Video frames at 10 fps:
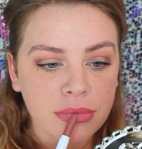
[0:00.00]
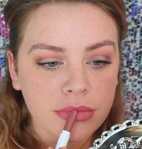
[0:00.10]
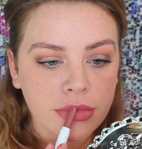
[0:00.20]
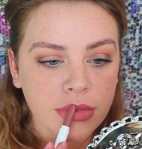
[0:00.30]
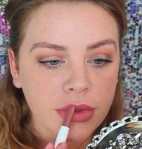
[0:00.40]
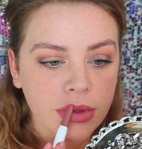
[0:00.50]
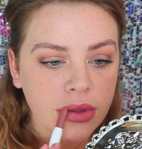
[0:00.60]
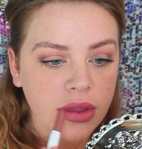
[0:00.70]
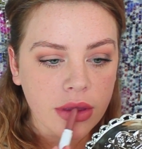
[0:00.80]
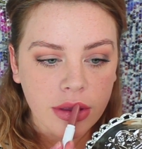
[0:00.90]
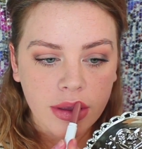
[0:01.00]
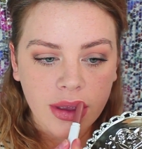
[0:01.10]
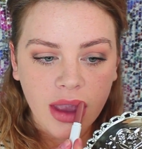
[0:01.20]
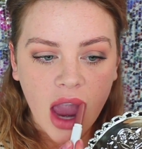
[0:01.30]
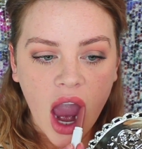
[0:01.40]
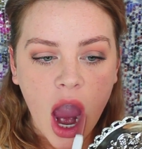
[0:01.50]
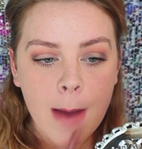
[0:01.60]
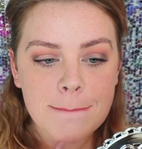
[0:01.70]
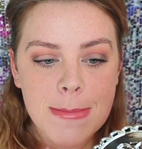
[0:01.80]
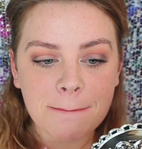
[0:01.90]
do my lipstick by
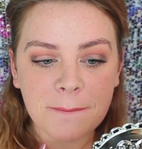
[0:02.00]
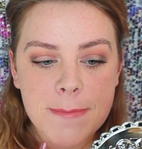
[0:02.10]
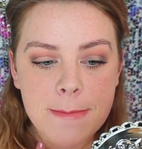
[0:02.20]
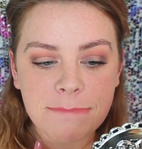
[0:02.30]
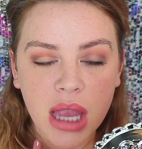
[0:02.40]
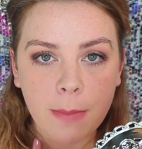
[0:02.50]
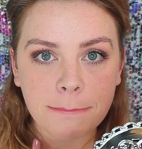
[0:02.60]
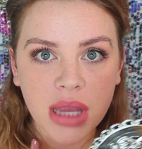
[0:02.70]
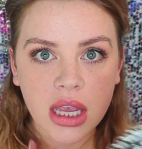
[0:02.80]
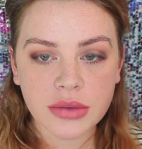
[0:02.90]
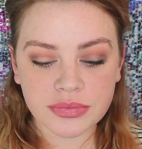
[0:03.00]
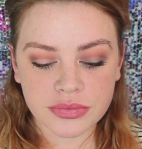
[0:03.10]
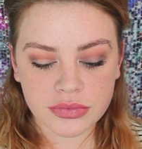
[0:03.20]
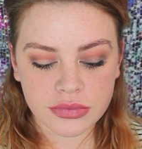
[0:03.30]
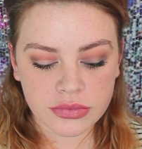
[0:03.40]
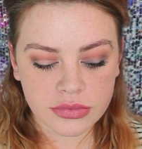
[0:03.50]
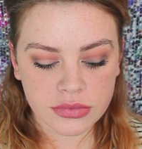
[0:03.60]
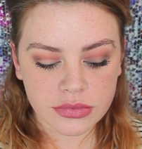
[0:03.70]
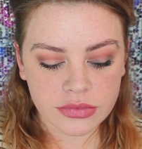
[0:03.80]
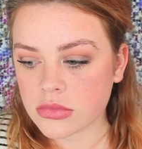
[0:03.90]
using the ColourPop Lippie Stick in the
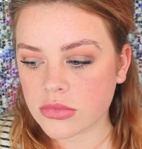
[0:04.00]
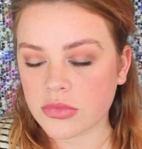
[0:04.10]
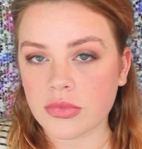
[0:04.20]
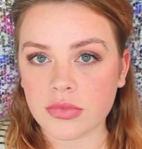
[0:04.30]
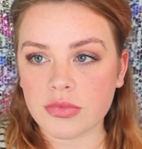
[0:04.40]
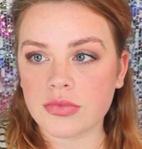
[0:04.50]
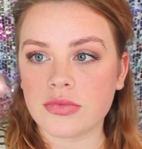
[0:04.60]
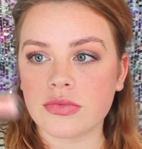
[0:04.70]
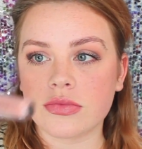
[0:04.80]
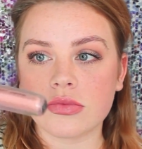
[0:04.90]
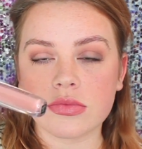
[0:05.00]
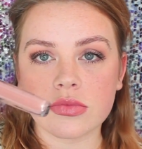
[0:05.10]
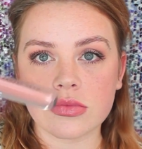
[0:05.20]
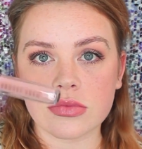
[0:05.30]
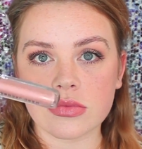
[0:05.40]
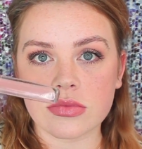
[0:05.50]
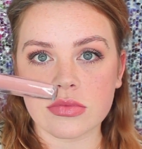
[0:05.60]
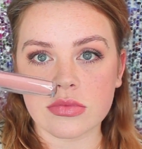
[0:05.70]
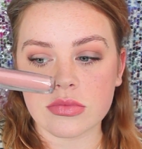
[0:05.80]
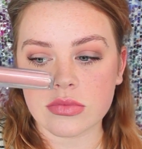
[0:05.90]
shade Aquarius, and then top
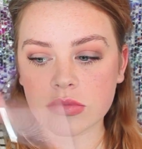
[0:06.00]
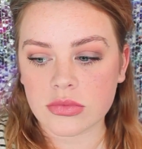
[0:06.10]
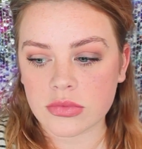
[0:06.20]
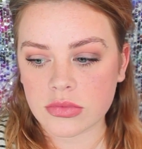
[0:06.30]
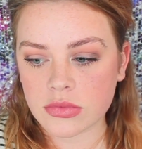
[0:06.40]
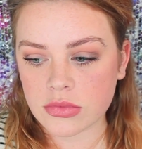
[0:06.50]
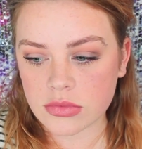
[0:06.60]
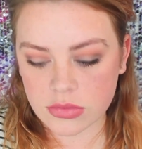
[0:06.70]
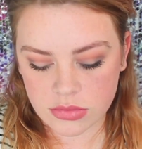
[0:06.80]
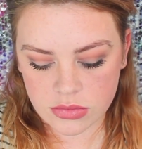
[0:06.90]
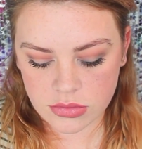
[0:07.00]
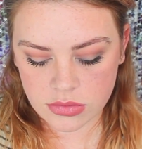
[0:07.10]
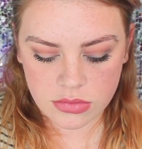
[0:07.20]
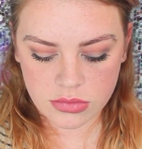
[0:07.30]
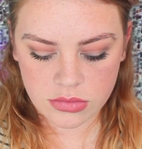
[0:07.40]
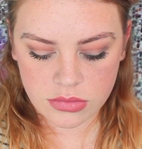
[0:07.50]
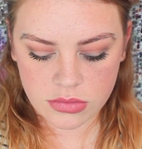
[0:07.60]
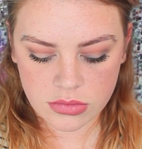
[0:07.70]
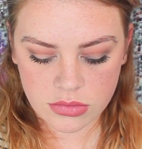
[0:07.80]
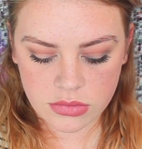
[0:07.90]
that with my
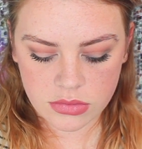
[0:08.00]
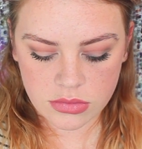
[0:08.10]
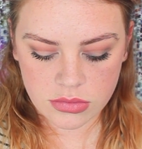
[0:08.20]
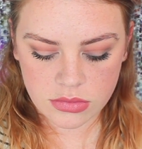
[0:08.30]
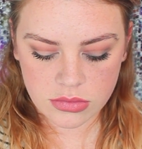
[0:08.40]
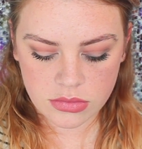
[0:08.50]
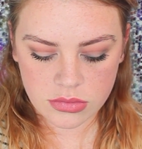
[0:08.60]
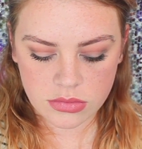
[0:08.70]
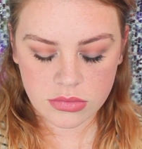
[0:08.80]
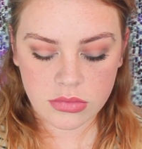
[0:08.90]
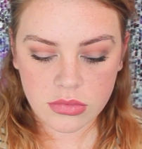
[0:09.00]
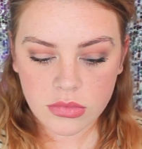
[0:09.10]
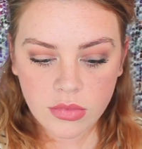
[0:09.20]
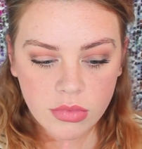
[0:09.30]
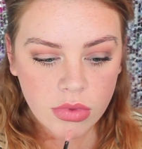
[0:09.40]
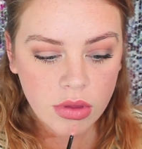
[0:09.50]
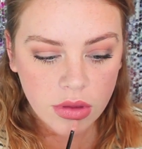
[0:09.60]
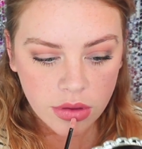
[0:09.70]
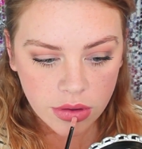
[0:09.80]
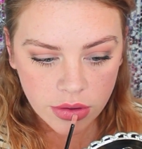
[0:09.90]
Marc Jacobs lip gloss in the
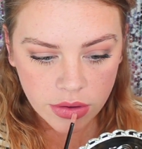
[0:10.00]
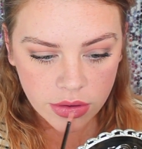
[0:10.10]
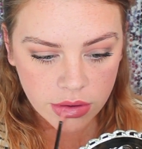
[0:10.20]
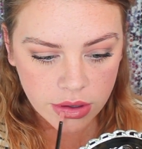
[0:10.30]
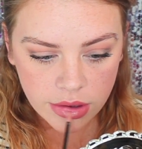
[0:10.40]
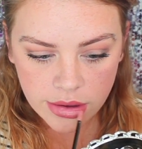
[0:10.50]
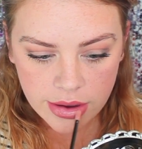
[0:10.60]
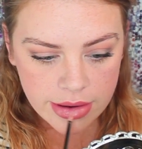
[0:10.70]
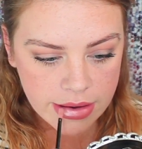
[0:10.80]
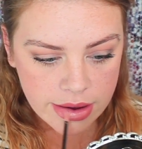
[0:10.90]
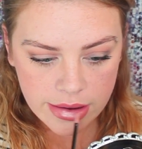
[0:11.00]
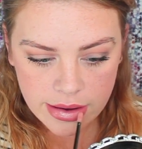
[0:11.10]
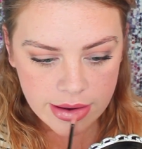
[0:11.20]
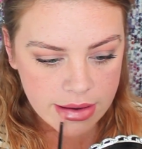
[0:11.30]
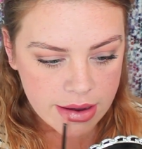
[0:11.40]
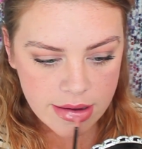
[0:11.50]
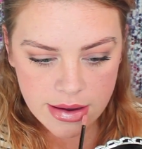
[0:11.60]
shade Sugar Sugar.